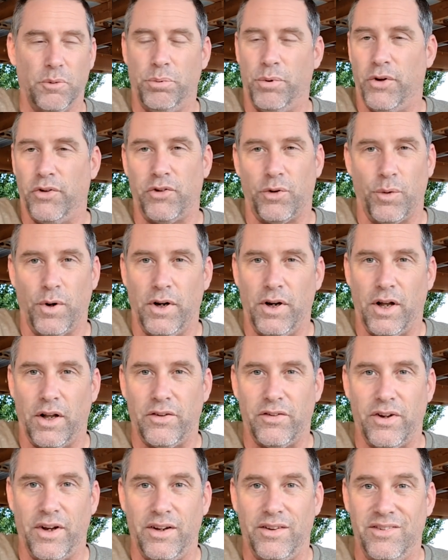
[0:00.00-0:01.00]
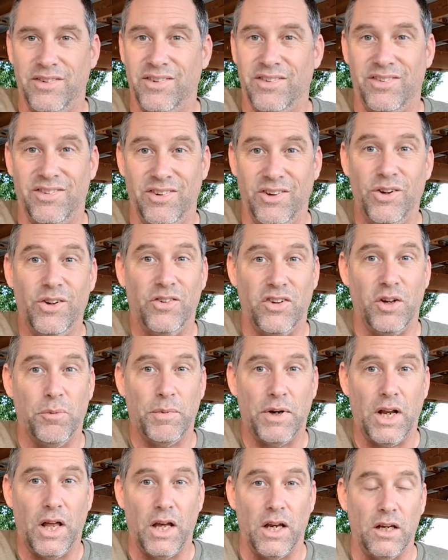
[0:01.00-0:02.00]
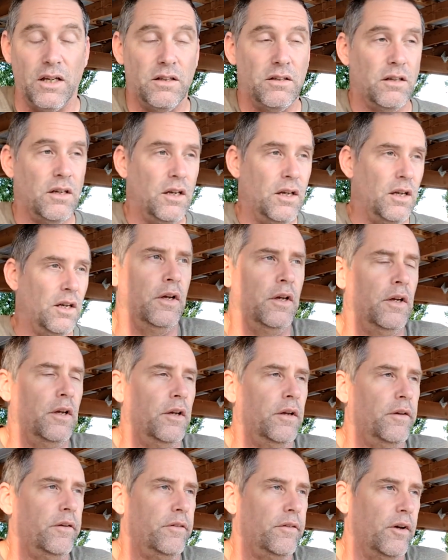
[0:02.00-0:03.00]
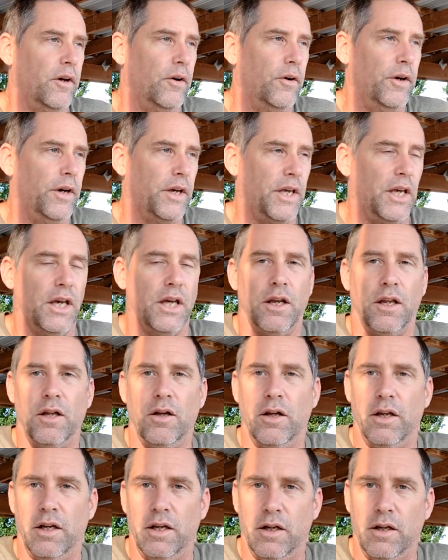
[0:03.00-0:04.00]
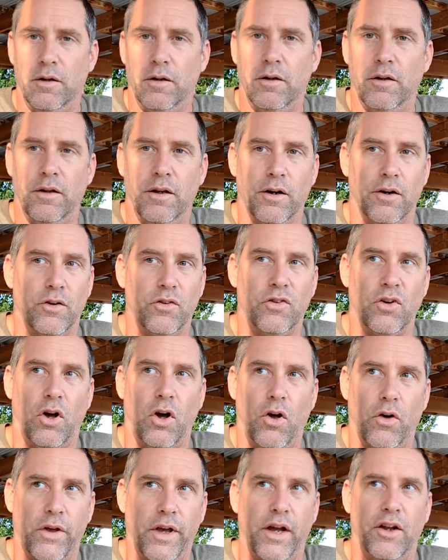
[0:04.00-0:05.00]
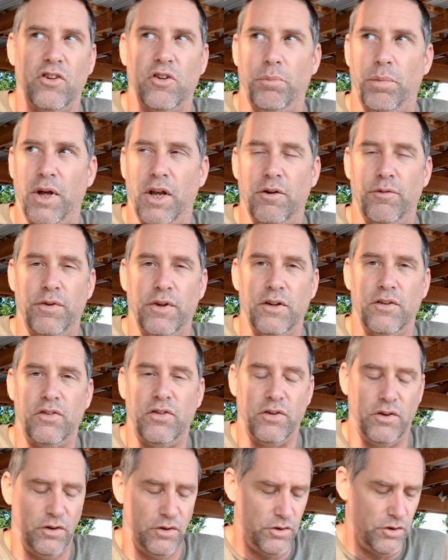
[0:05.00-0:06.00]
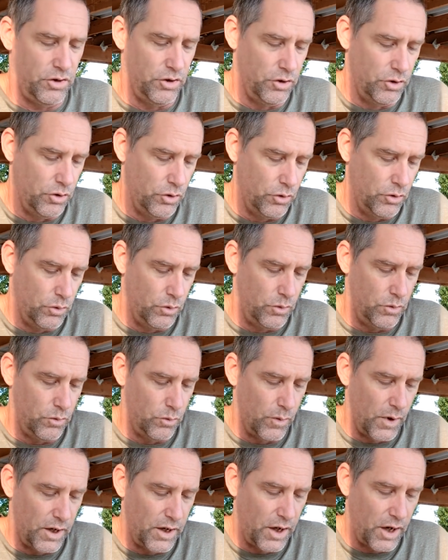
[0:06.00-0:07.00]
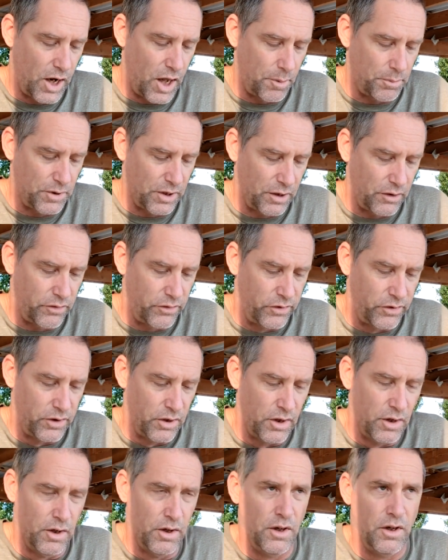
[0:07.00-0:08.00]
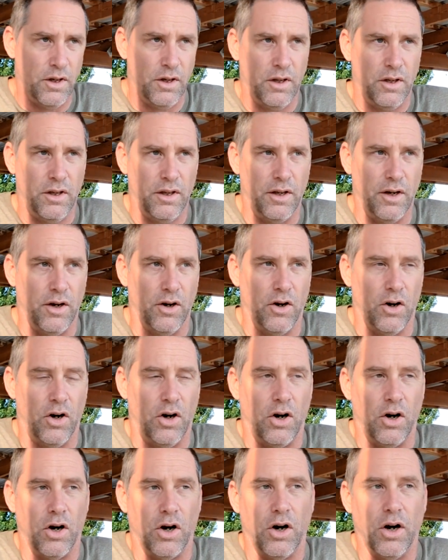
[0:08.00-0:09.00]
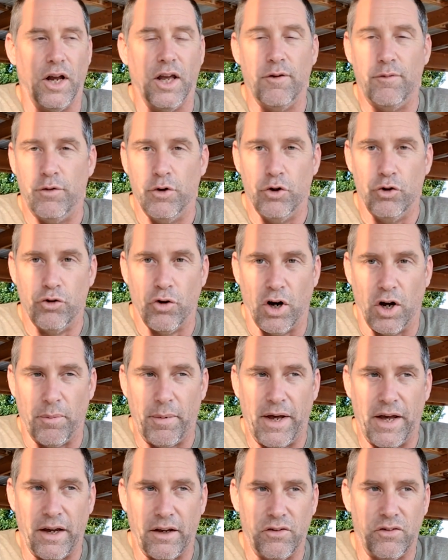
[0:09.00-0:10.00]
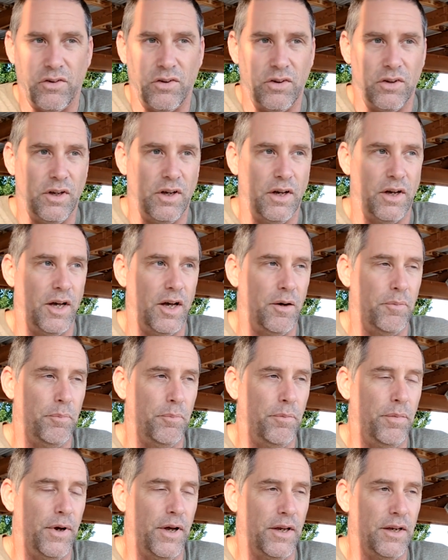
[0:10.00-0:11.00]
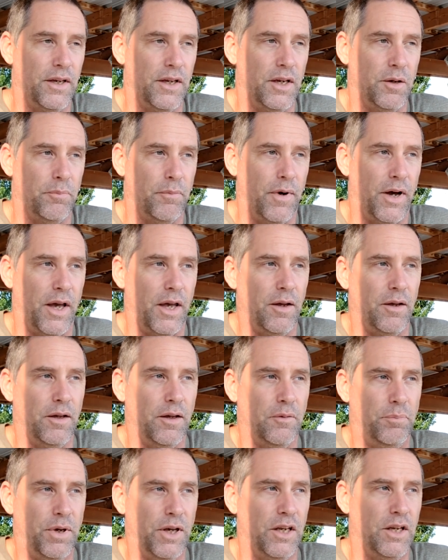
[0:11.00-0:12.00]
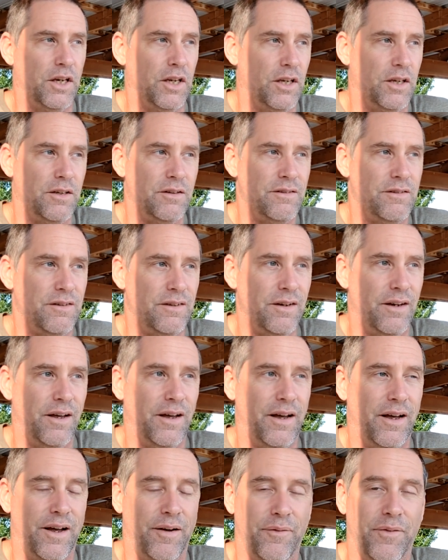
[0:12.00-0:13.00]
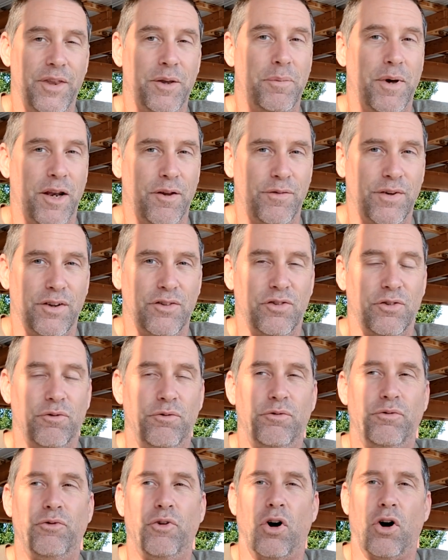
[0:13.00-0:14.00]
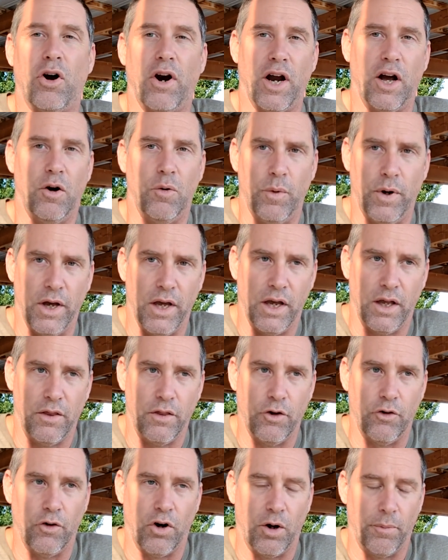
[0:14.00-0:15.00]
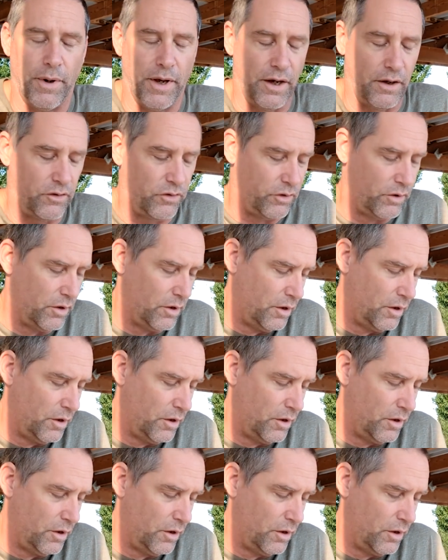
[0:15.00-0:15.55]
plus to red dot sights is you can see them at night. So again, there's all kinds of benefits to red dot optics. There are a few drawbacks, but in my opinion, the benefits far outweigh the drawbacks.